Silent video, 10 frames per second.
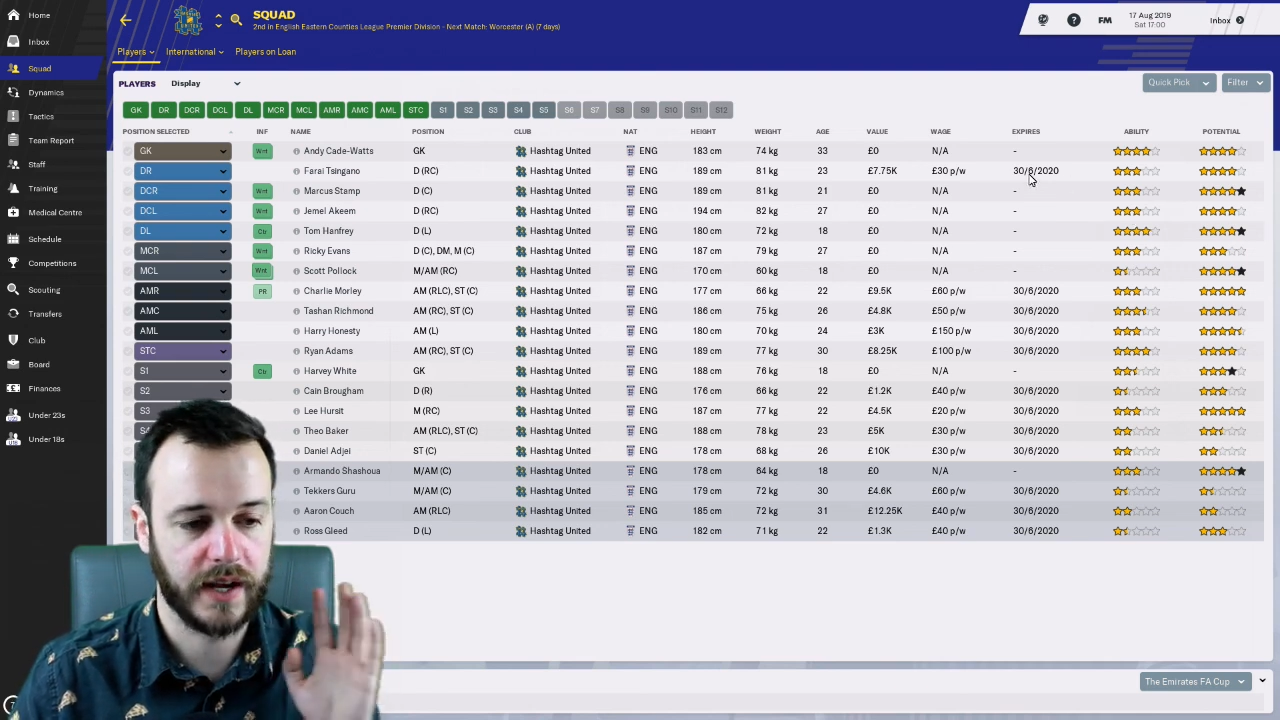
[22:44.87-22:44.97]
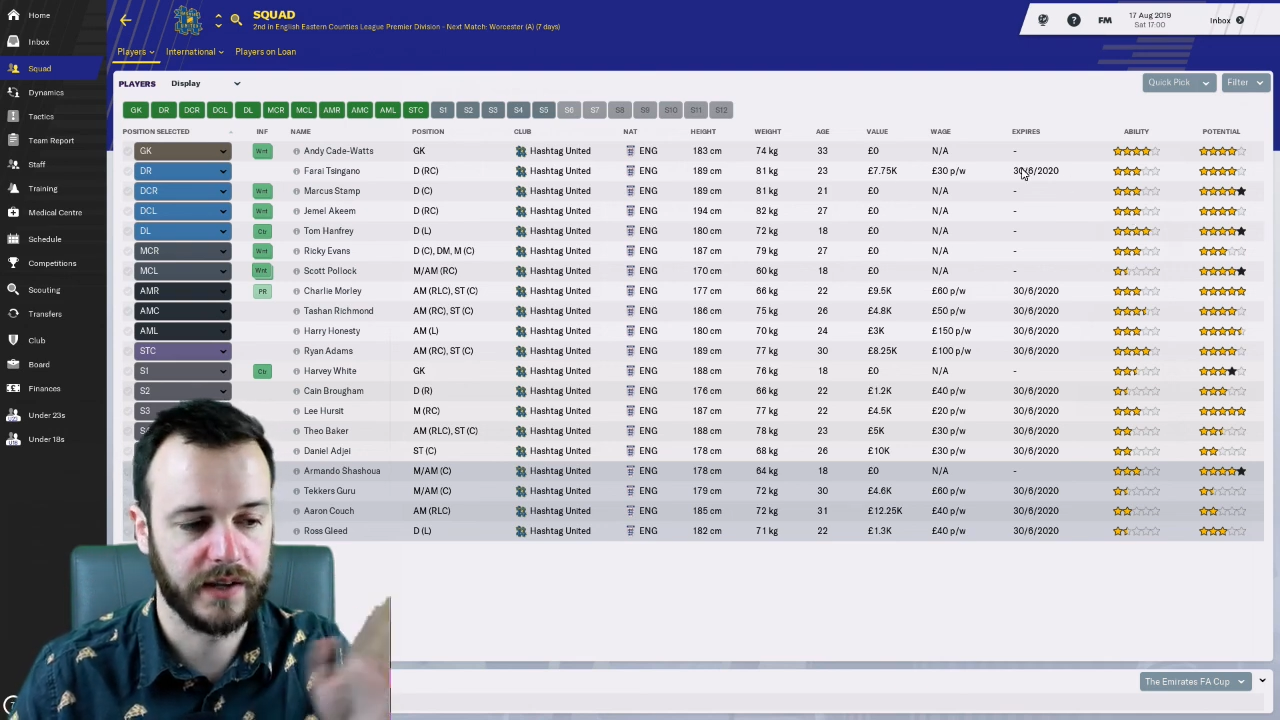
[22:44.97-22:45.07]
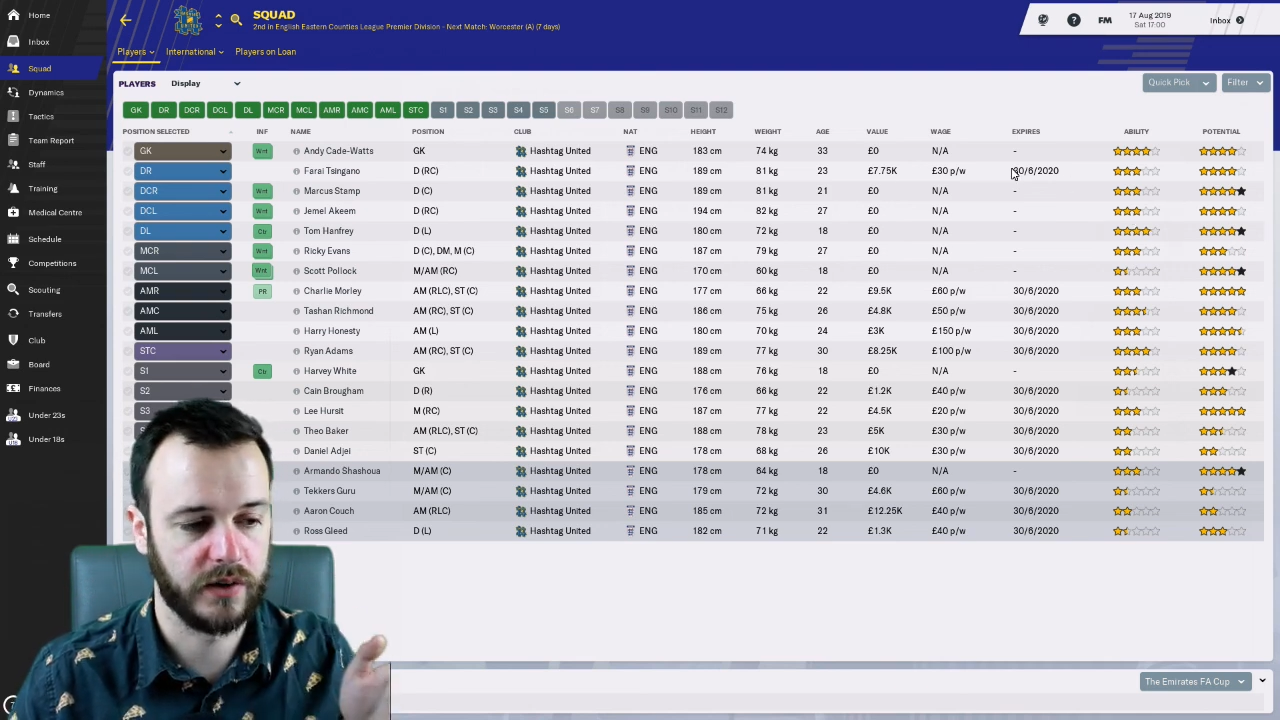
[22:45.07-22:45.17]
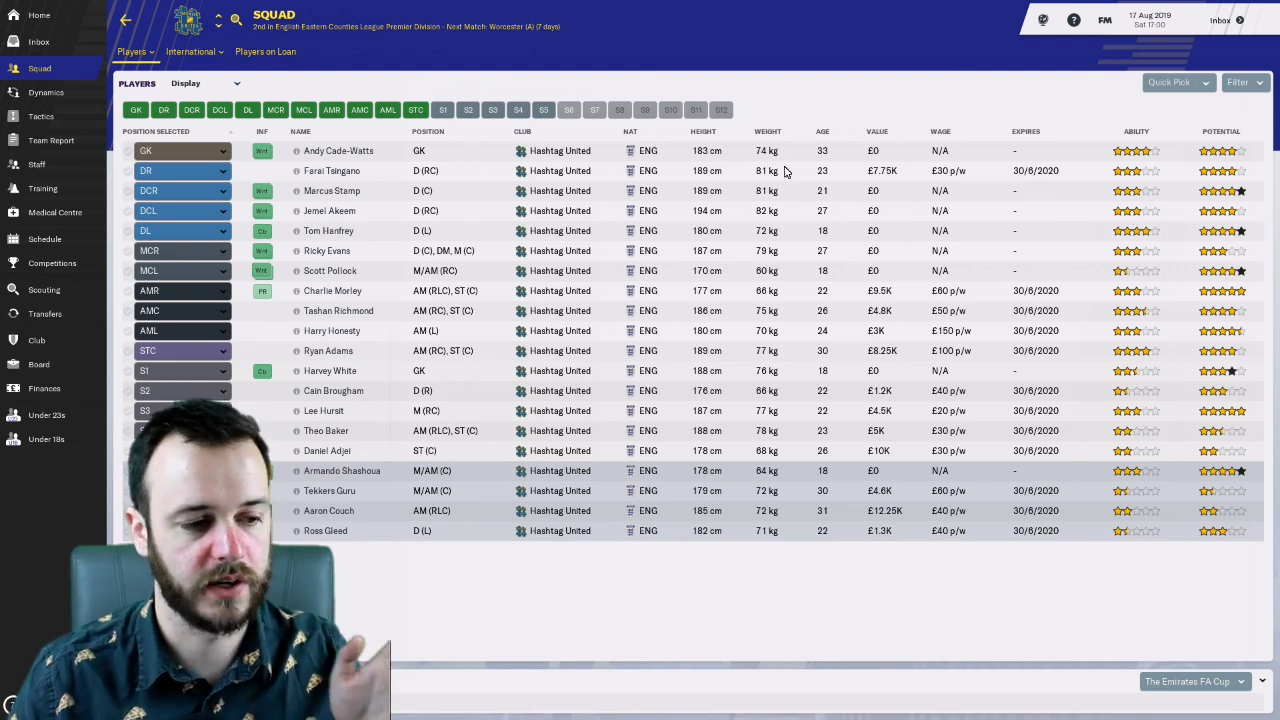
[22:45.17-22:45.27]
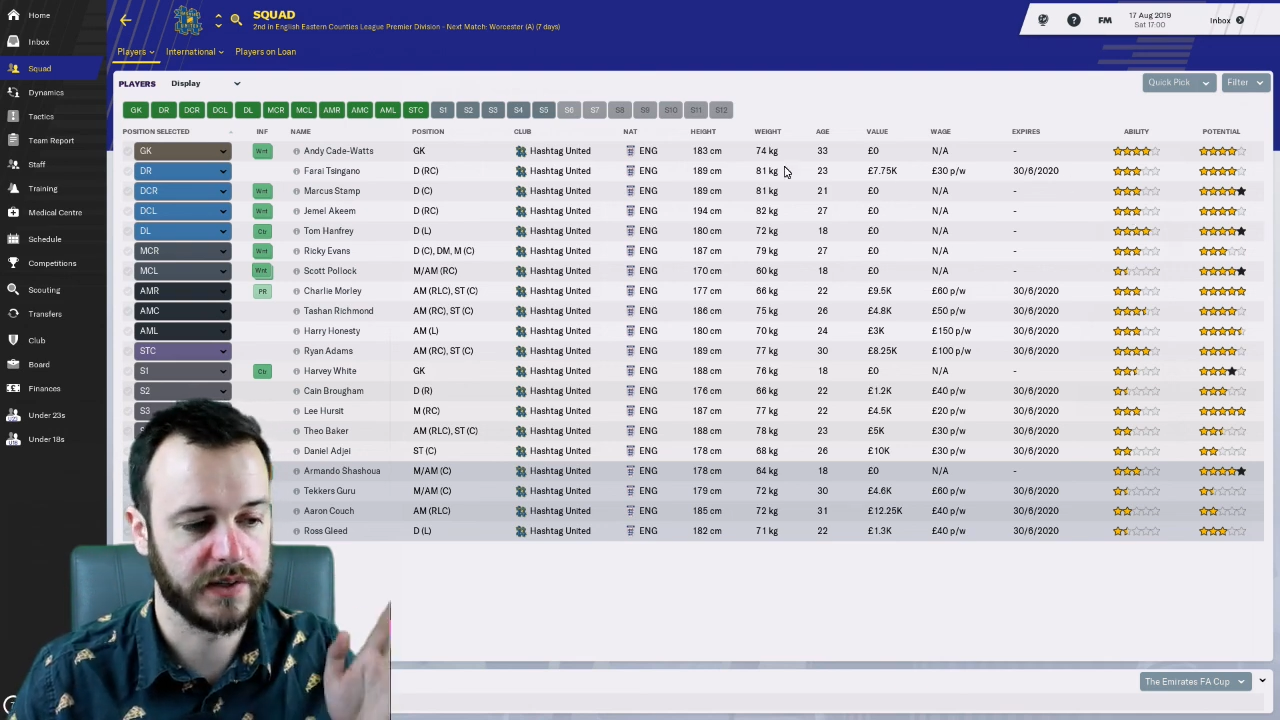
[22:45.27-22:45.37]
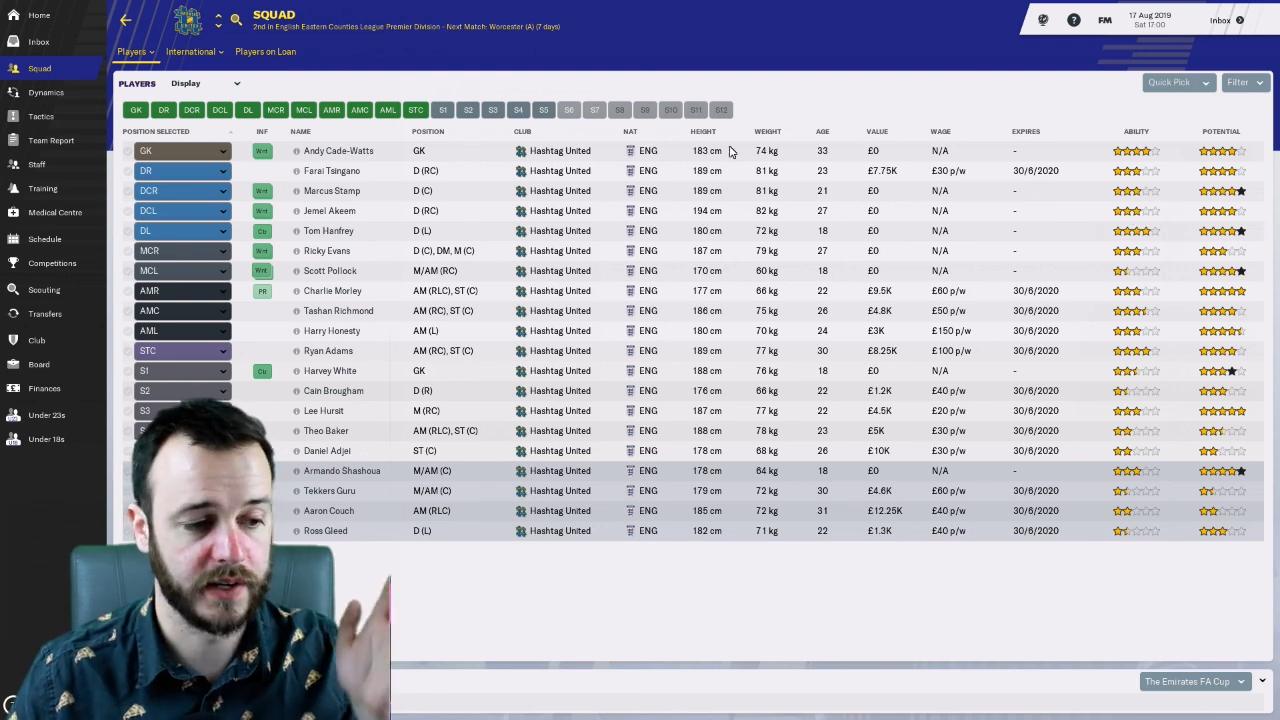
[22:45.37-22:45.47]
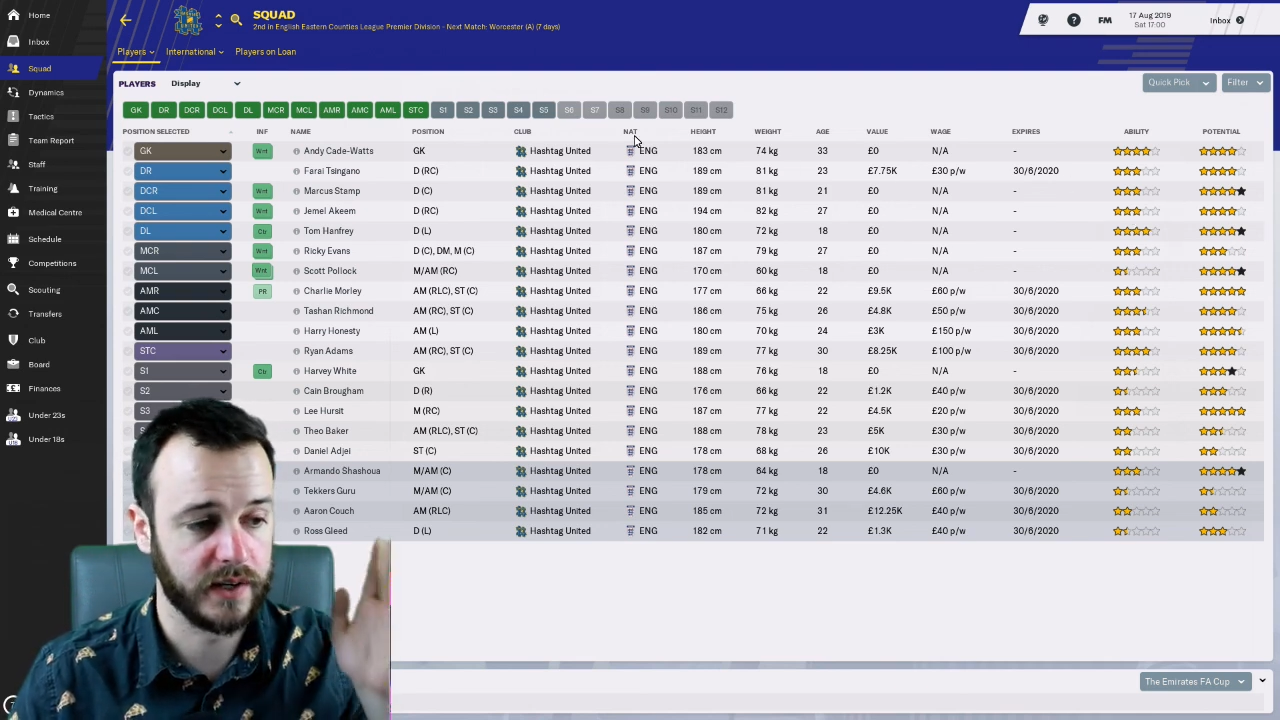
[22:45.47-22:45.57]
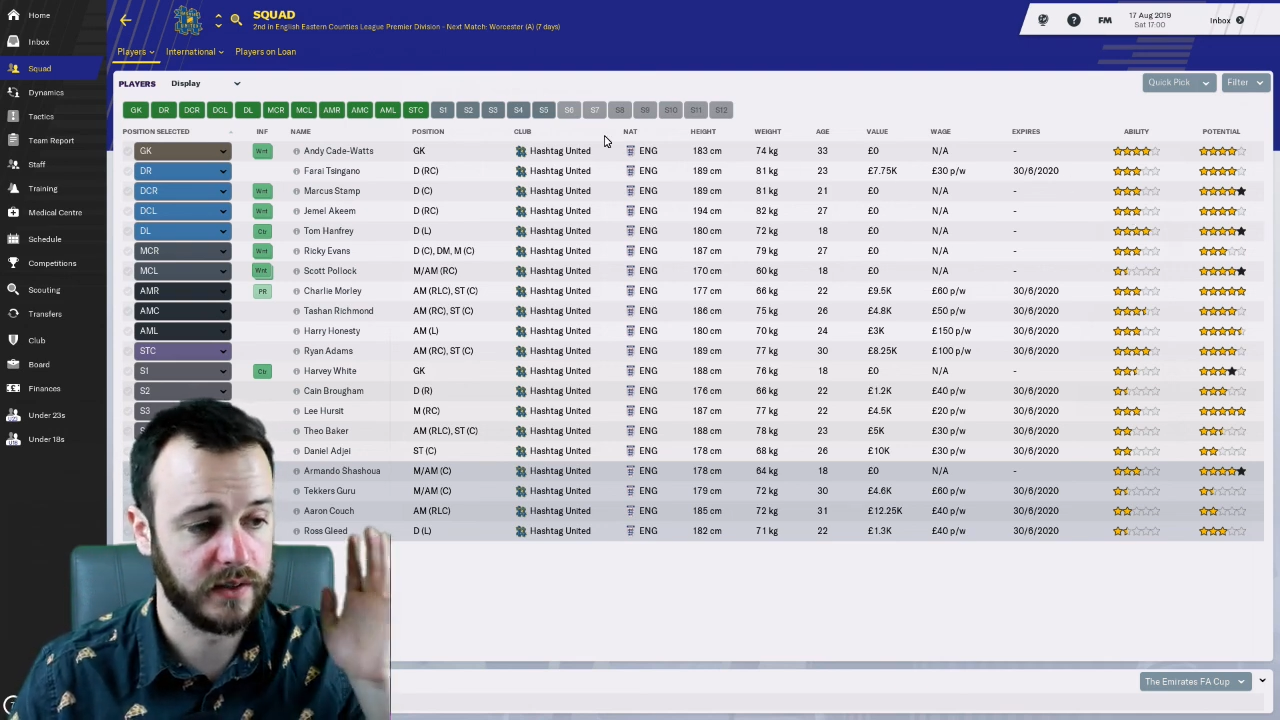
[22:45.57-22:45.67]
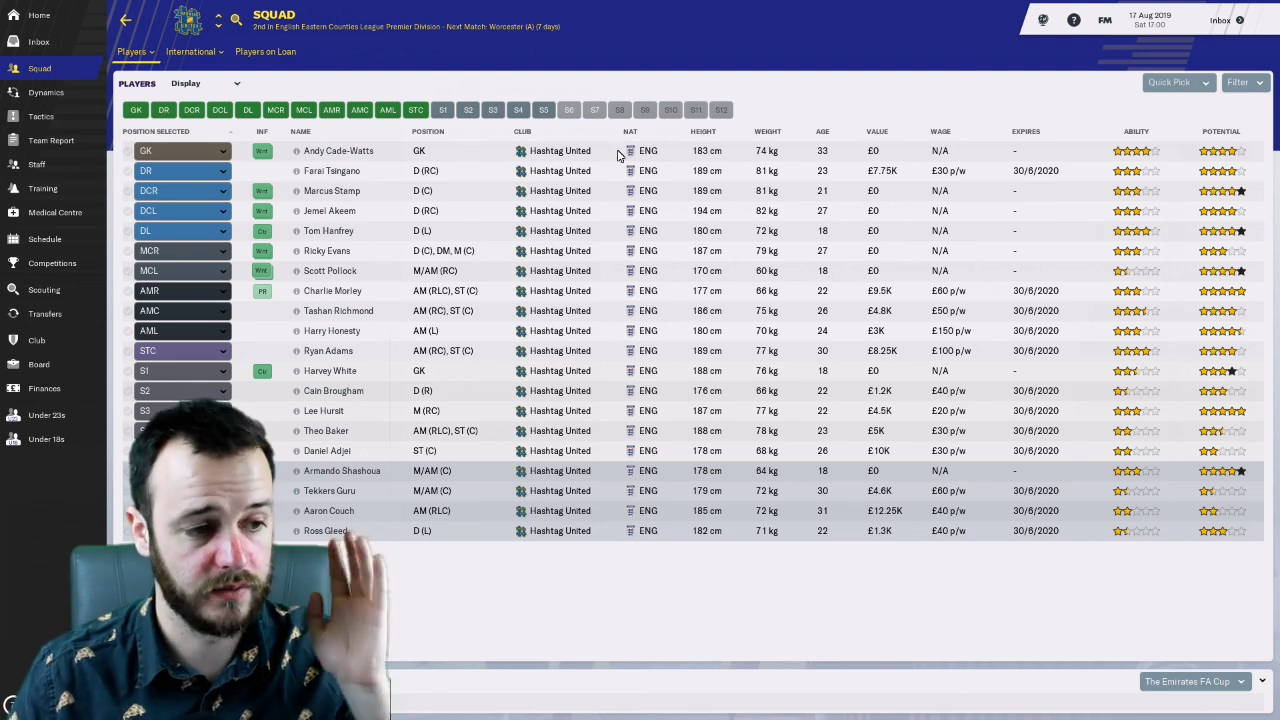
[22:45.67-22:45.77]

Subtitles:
and like I said,